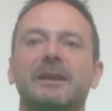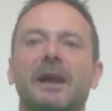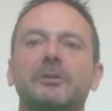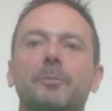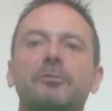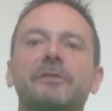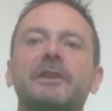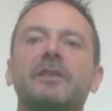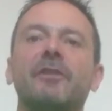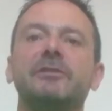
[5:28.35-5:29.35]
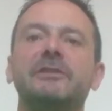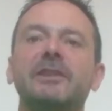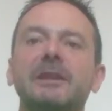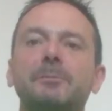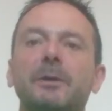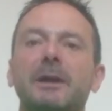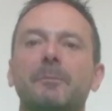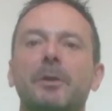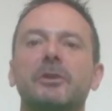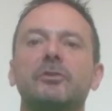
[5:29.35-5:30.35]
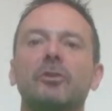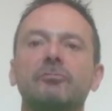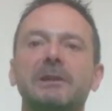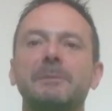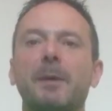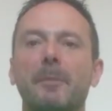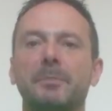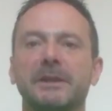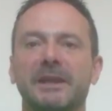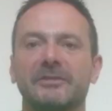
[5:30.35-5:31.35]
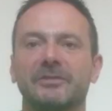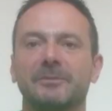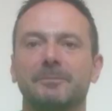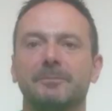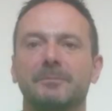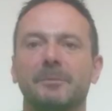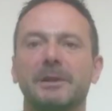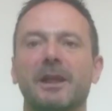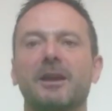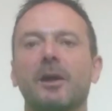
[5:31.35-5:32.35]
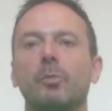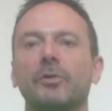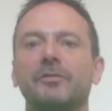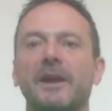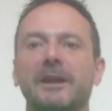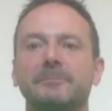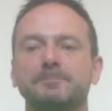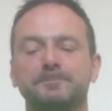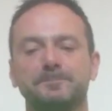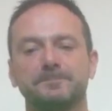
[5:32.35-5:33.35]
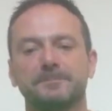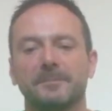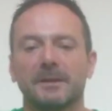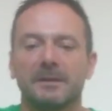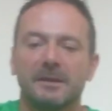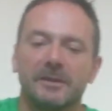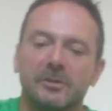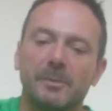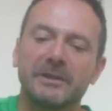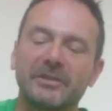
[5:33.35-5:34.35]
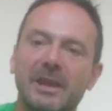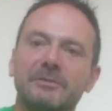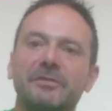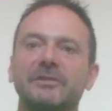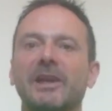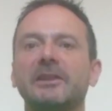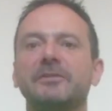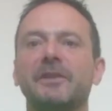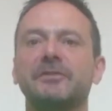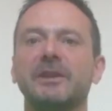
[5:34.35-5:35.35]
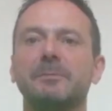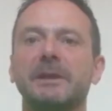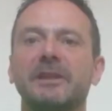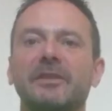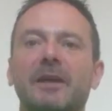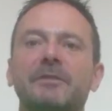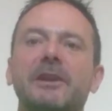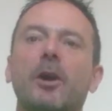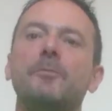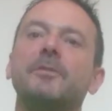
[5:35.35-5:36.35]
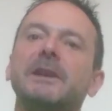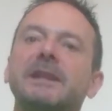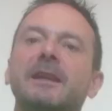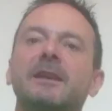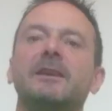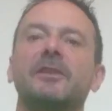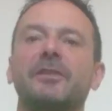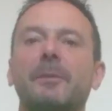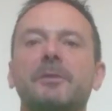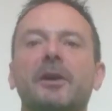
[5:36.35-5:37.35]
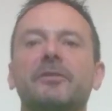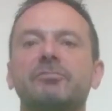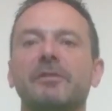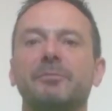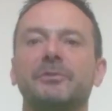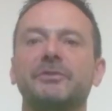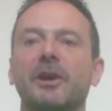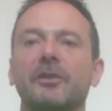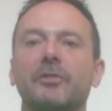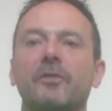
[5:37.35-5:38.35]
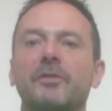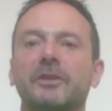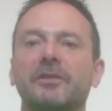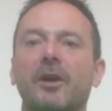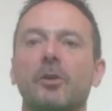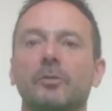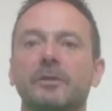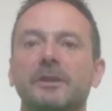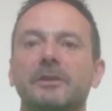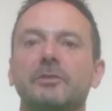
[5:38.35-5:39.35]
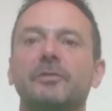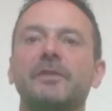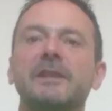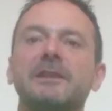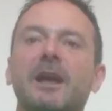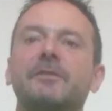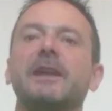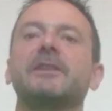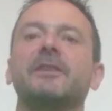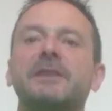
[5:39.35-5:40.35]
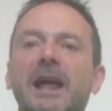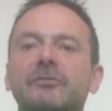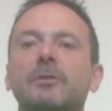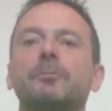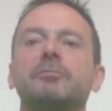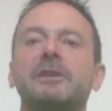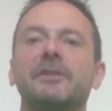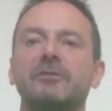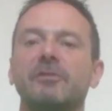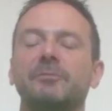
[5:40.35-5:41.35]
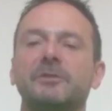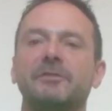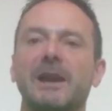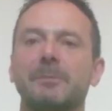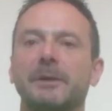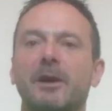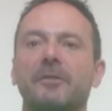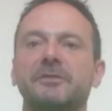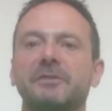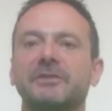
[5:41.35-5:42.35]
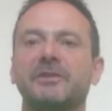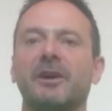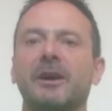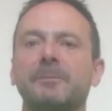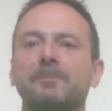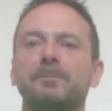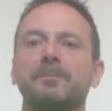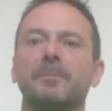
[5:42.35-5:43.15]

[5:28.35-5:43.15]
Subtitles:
and your breathing is very deep, but you're not really pumping it, a bit like I was then. You maintain this for 10 to 15 minutes, and then hopefully some kind of rhythm starts off on its own. You feel like there is a natural breathing rhythm developing after this time.